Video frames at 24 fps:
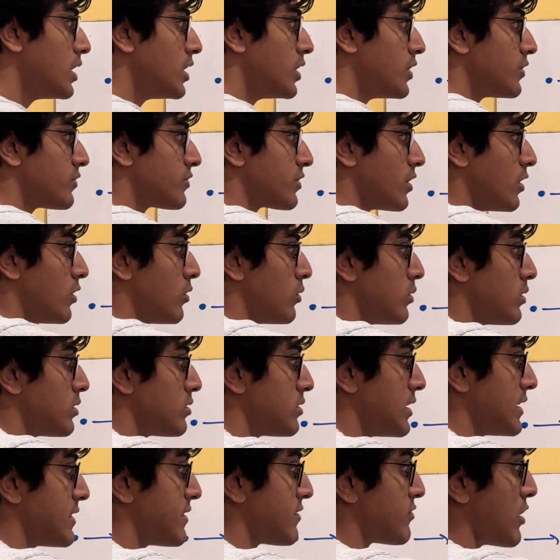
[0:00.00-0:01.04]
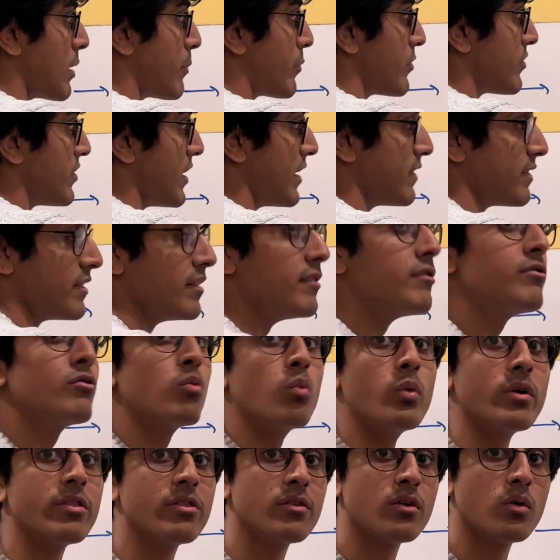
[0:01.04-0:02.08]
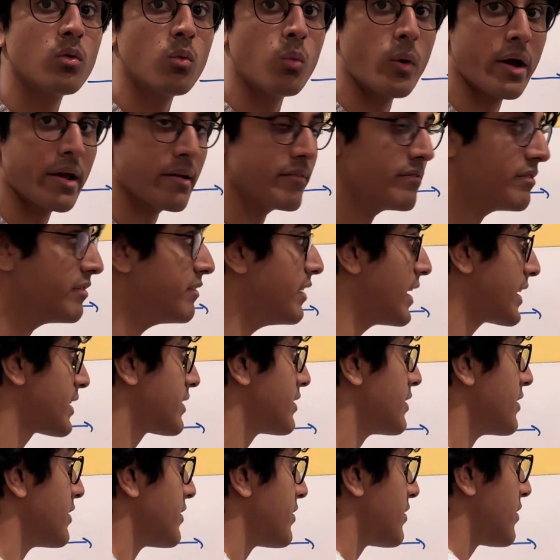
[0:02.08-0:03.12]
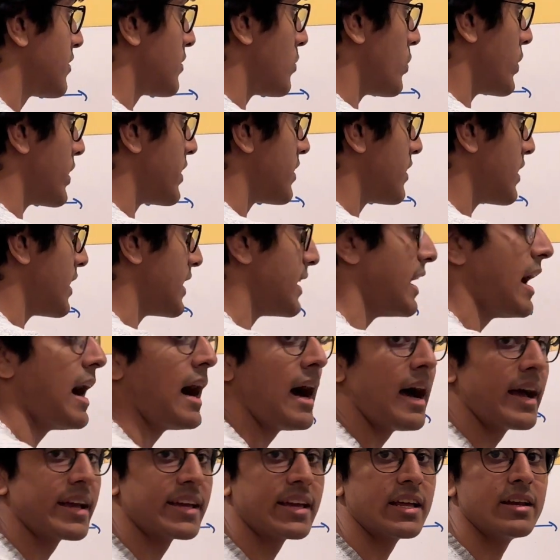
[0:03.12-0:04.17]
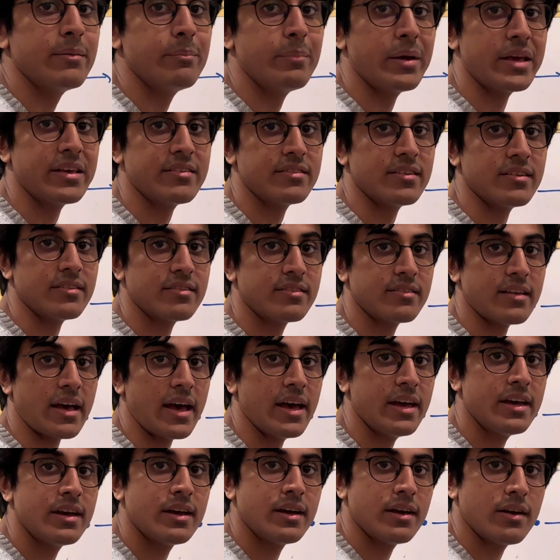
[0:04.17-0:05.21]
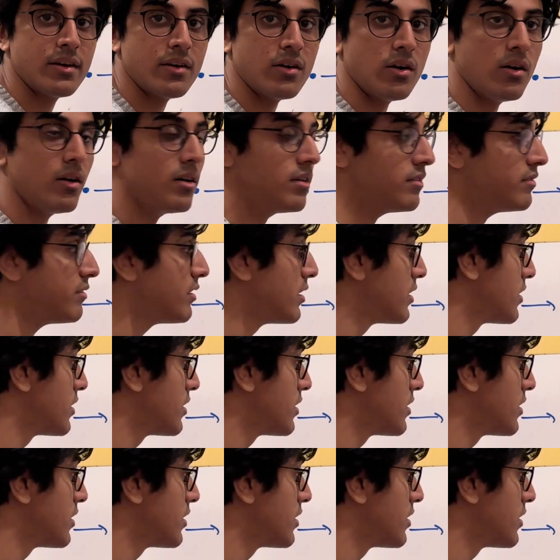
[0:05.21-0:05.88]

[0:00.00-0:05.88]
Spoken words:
So let's represent this with wave vectors, with an eigenbasis set of